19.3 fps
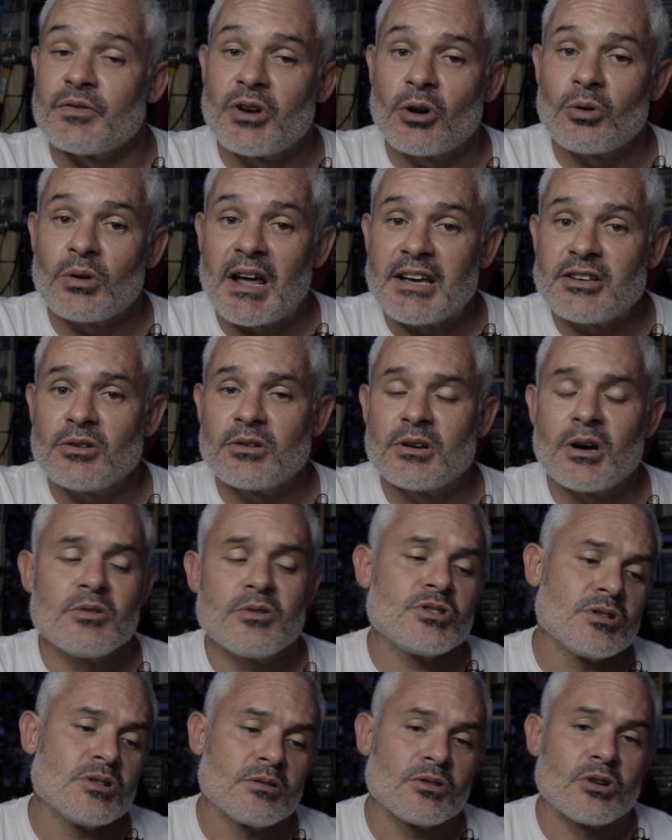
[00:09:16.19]
If you don't like your
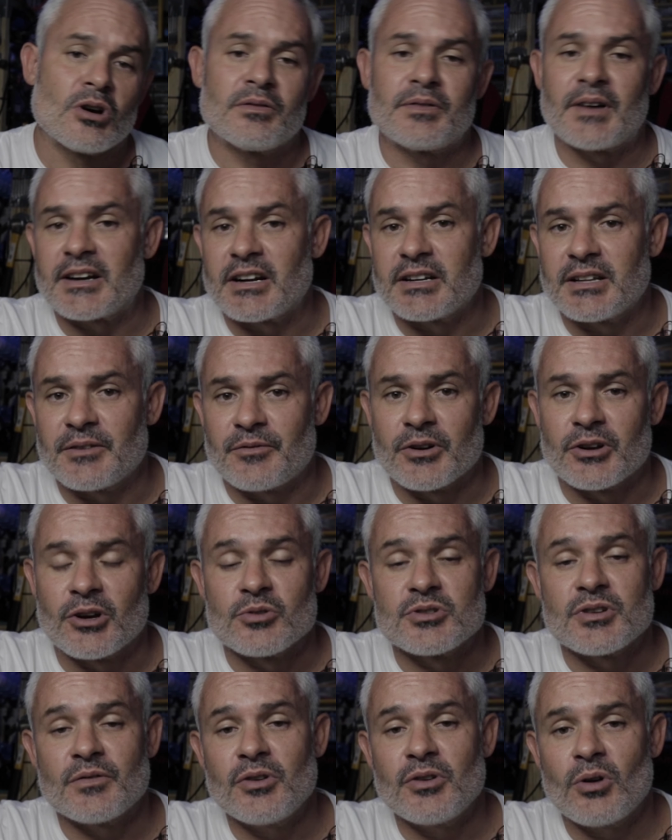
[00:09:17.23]
coach, go find a different
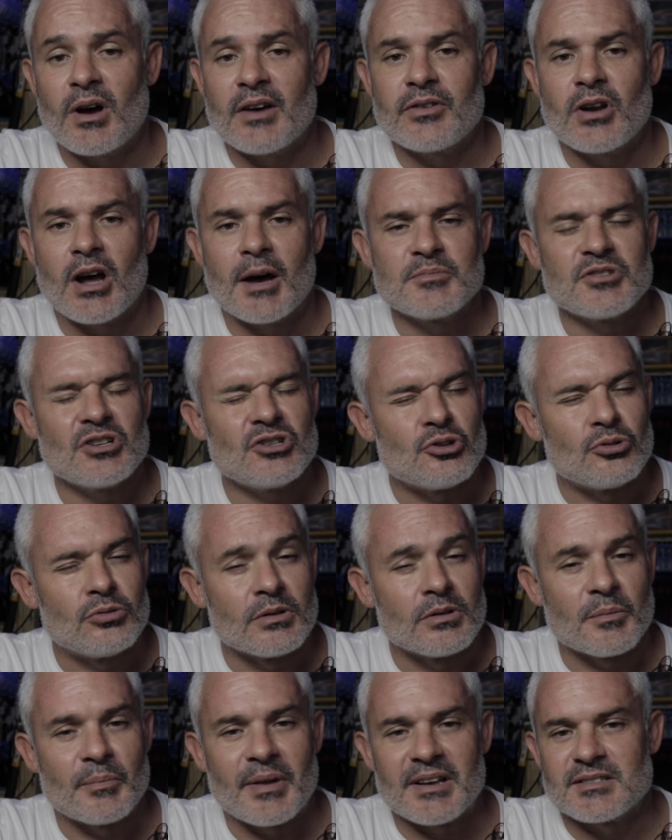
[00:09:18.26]
coach. If you don't have an option, you
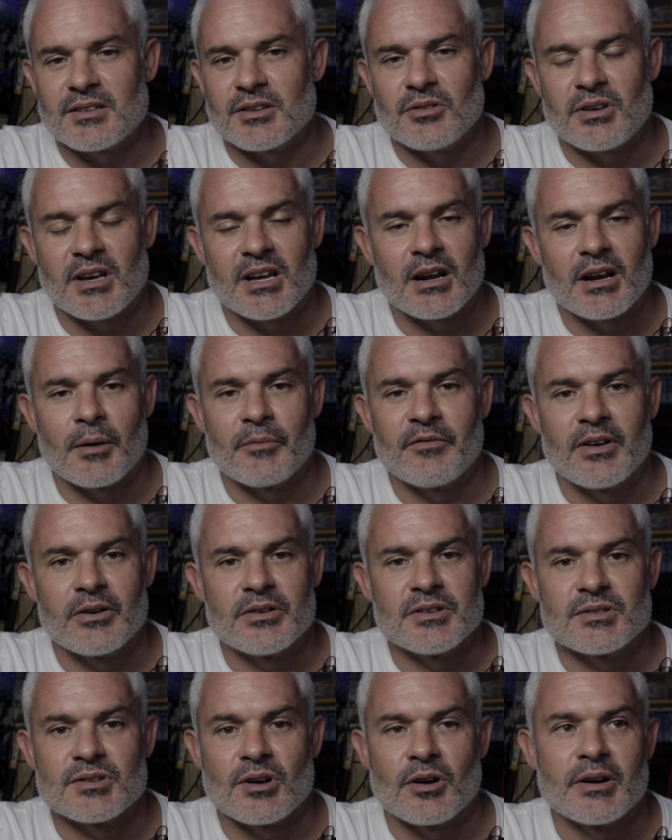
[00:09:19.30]
do the best that you can, and I'm
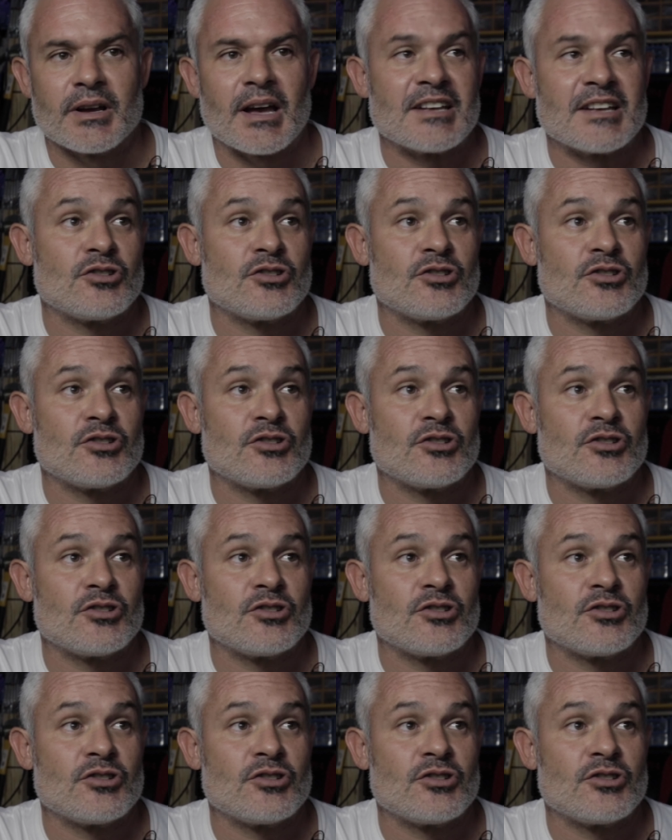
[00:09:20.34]
very sorry.